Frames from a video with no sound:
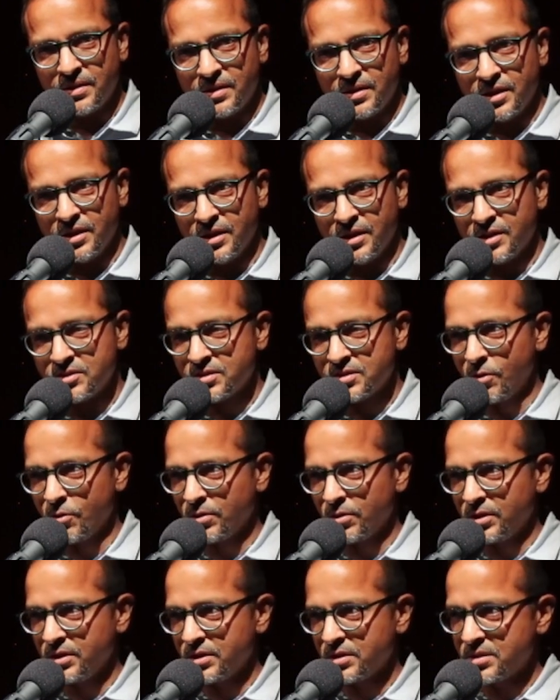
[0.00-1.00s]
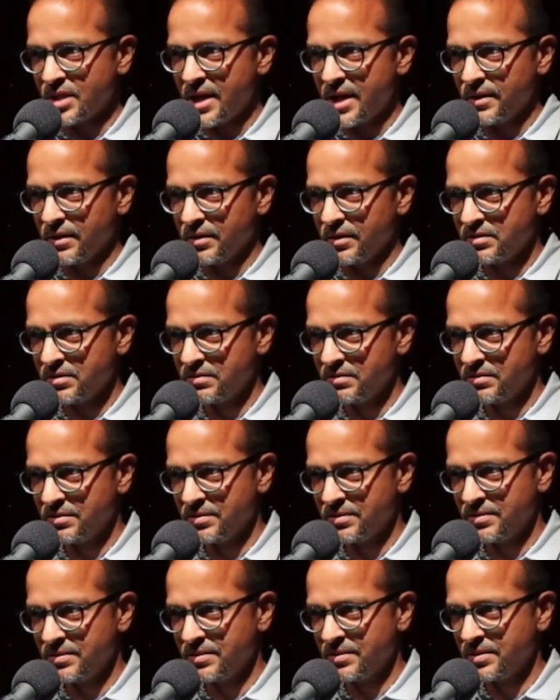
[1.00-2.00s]
and it's totally silent.
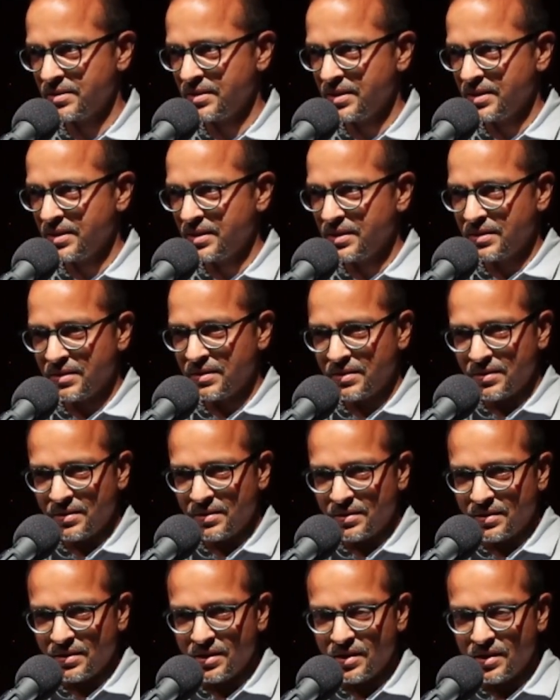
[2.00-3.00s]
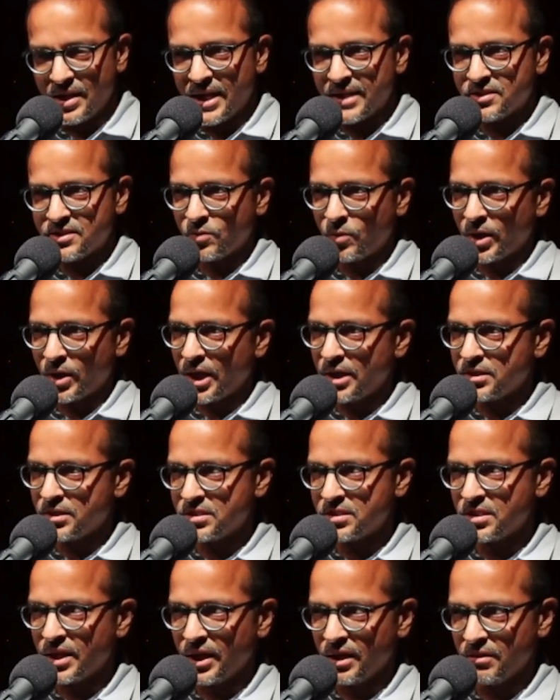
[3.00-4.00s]
And that's when I
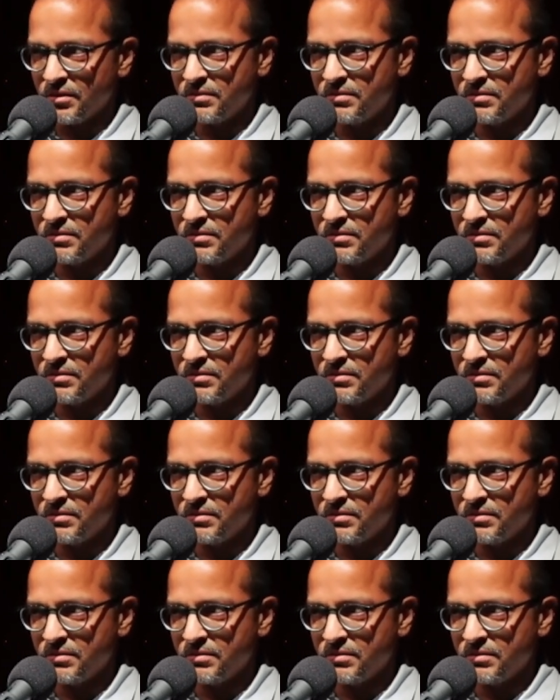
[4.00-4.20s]
said,